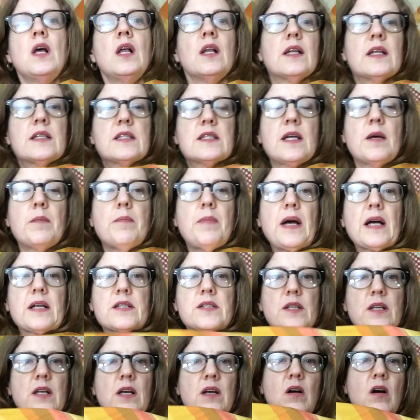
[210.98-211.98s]
let's get back
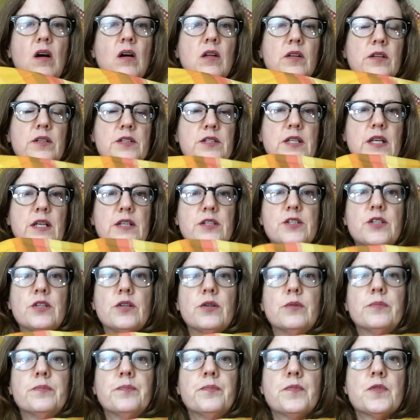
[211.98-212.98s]
to the colors then
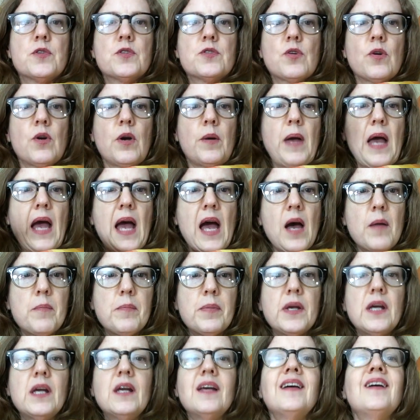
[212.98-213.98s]
too. So I'm
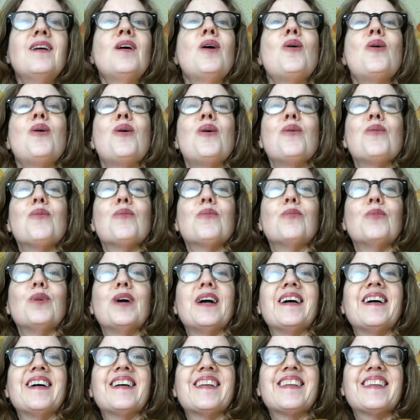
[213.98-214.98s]
happy
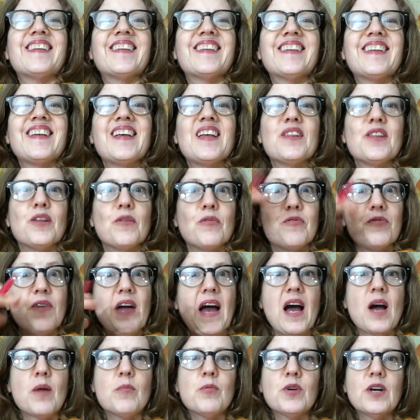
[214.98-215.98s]
with the
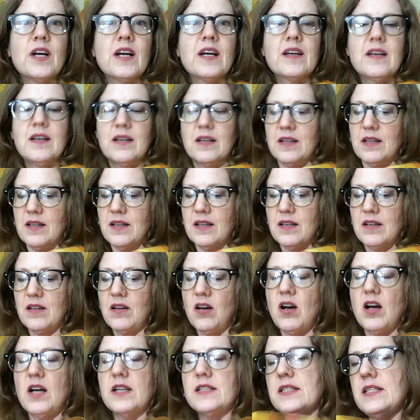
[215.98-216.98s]
fabric
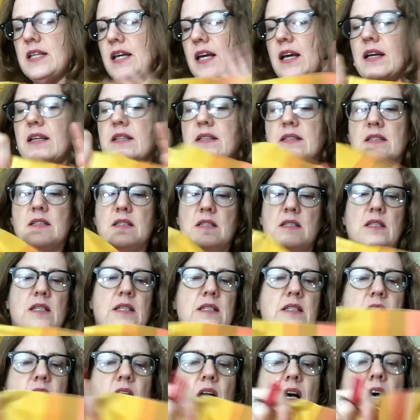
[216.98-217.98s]
content.
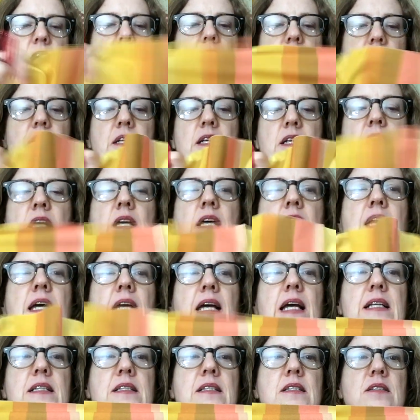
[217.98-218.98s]
It's cotton,
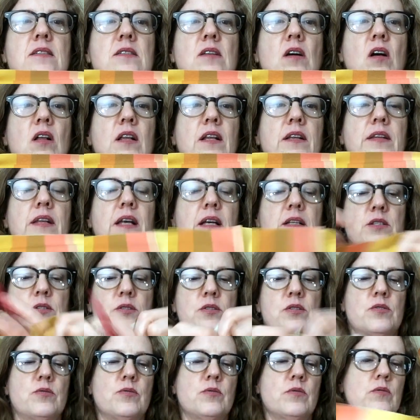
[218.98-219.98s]
it's solid.
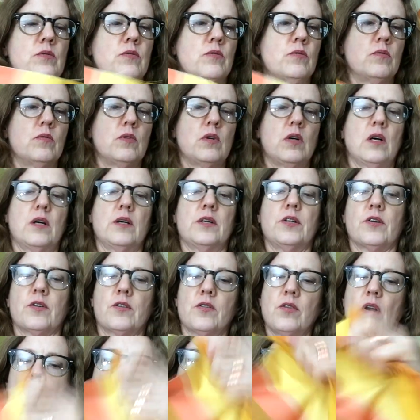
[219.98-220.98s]
That's your
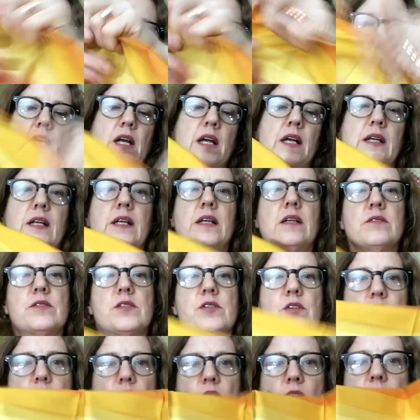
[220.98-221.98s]
cross grain, here's
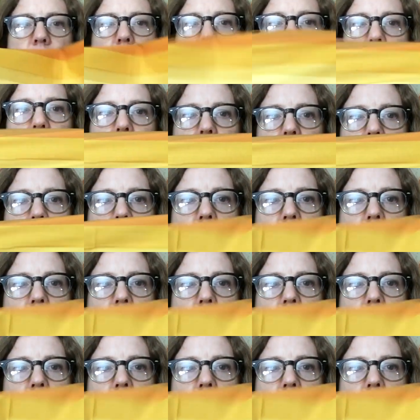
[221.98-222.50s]
your grain.